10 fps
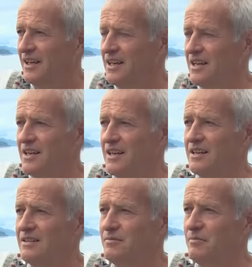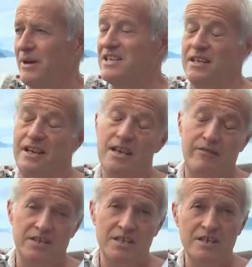Uh, basically,
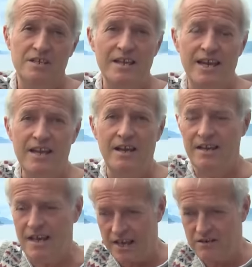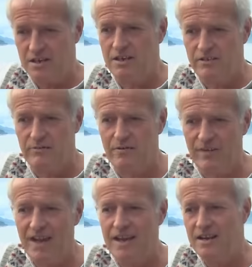if it's a nice day, I get outside of my
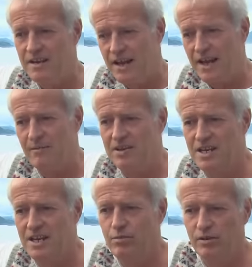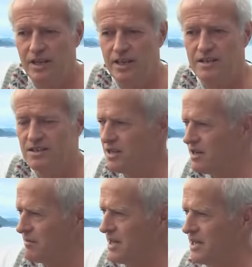van, at my table here,
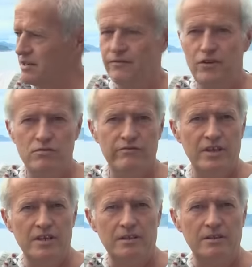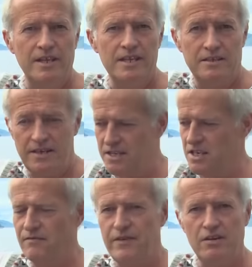start making a few of the little ne
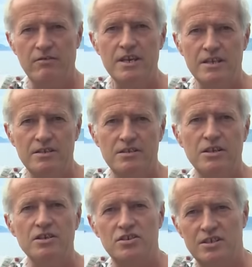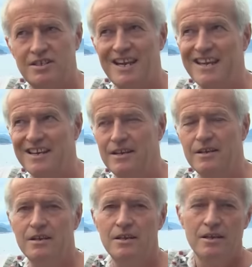Nessie figurines that sustain
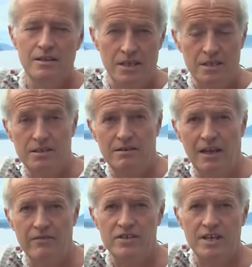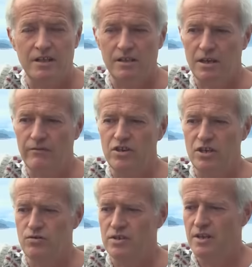this lifestyle that I've
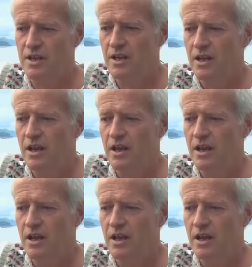chosen,